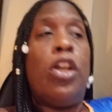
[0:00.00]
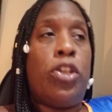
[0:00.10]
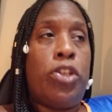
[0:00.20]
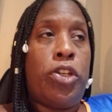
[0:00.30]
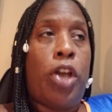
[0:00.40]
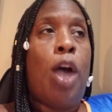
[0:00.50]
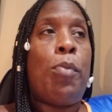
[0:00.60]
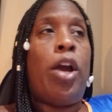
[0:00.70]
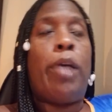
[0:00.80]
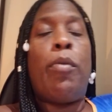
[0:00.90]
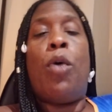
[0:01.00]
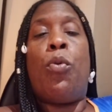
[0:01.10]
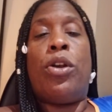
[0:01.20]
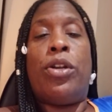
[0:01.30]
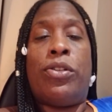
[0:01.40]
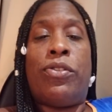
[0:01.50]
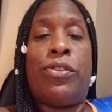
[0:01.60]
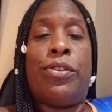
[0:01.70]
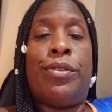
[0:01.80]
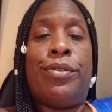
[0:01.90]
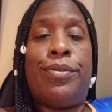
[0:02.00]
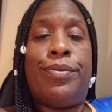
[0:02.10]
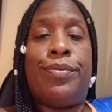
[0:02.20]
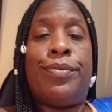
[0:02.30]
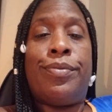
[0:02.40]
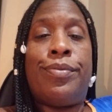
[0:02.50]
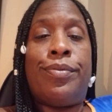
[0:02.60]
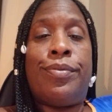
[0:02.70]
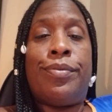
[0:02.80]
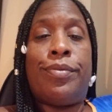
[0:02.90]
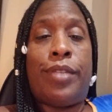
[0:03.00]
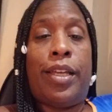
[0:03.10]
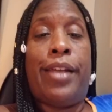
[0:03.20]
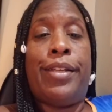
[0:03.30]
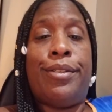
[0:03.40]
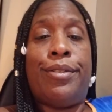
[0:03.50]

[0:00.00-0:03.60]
Y'all mark my words. Okay?